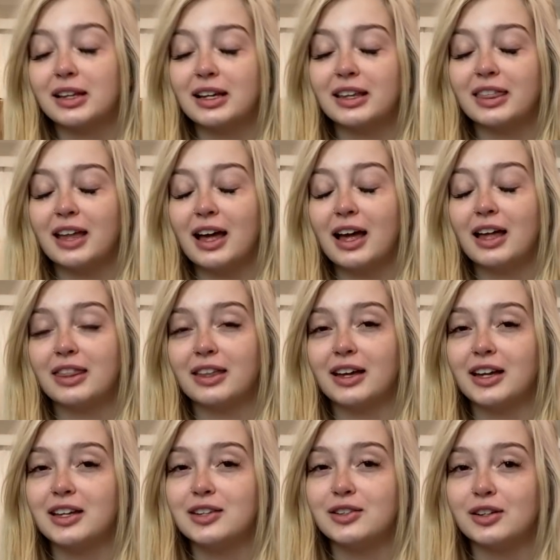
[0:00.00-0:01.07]
like
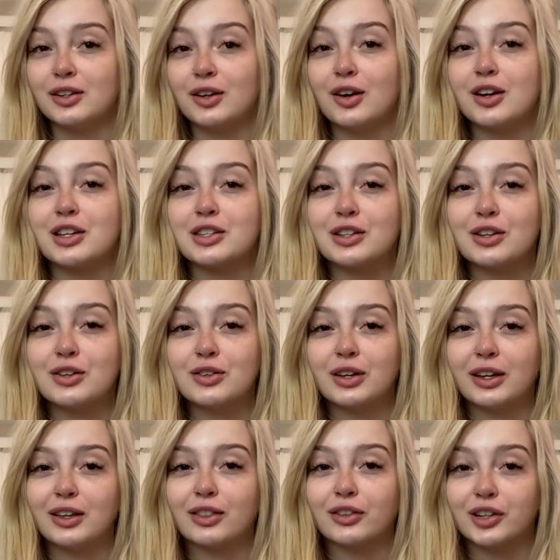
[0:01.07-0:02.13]
that you can also
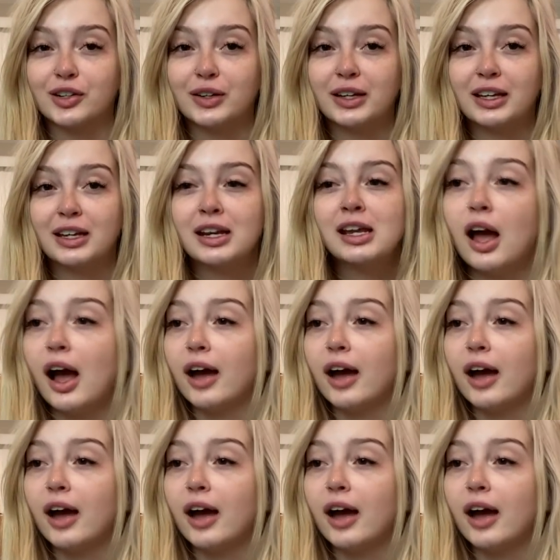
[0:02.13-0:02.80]
get through it.